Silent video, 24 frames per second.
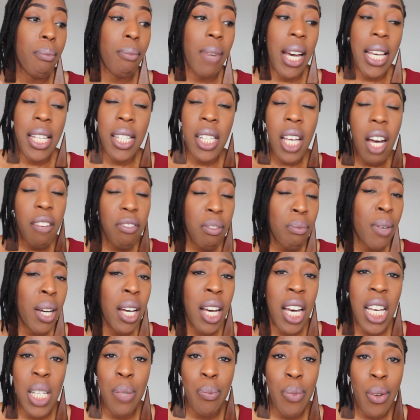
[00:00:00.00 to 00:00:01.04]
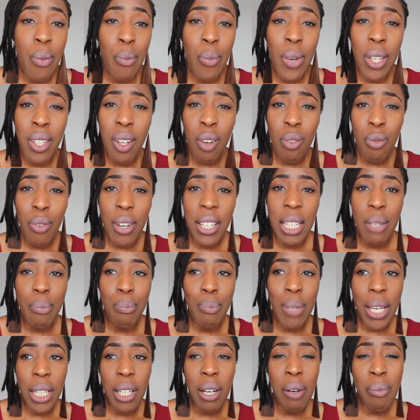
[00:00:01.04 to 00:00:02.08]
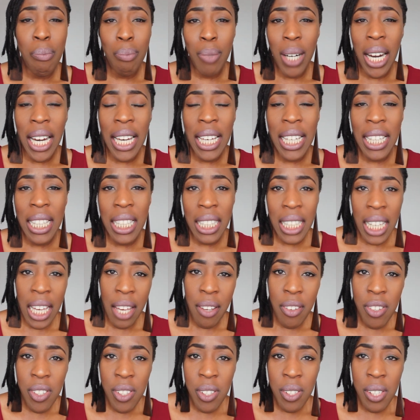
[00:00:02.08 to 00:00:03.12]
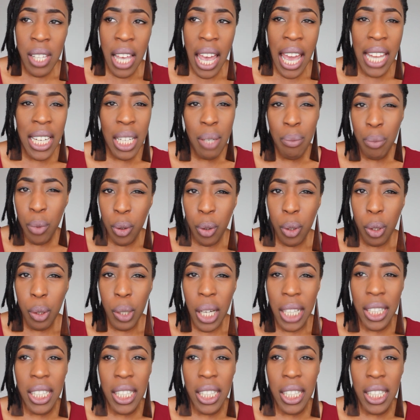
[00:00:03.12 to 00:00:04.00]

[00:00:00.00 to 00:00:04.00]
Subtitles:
myself and my husband, we're not really big on buying gifts anymore.